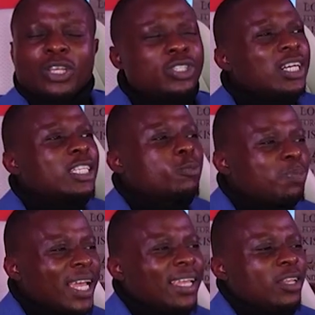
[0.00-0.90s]
You should
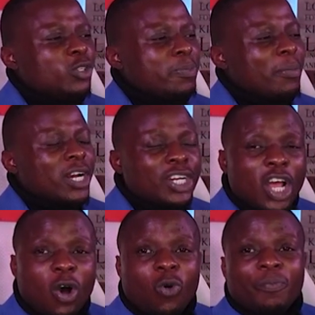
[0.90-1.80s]
explain. You should be able to
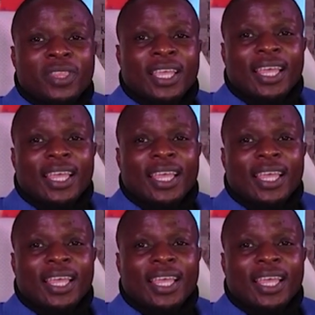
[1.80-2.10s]
know